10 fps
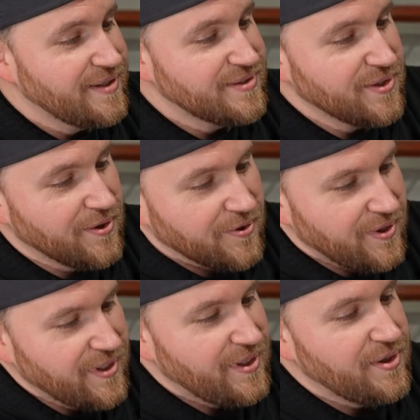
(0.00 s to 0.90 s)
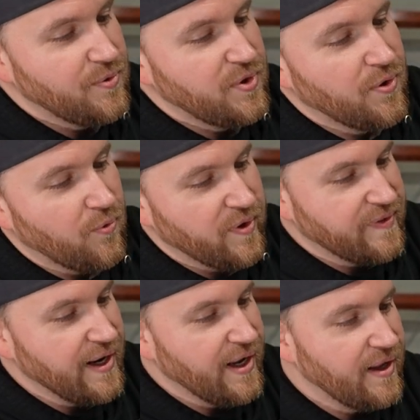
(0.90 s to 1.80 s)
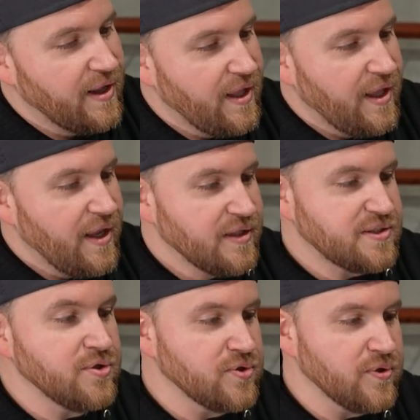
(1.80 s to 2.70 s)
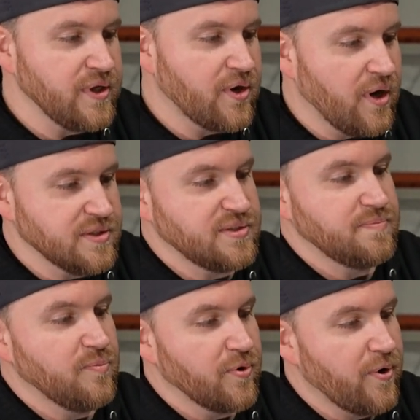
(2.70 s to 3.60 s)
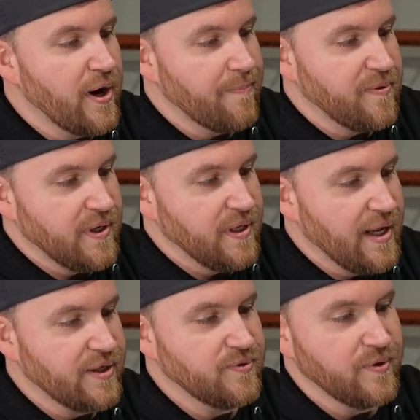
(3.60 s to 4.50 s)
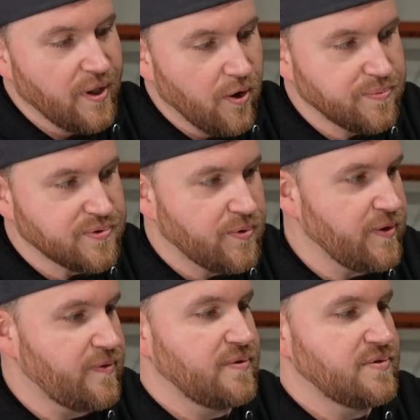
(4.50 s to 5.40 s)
So you don't want that. It usually causes more crap than it actually helps with,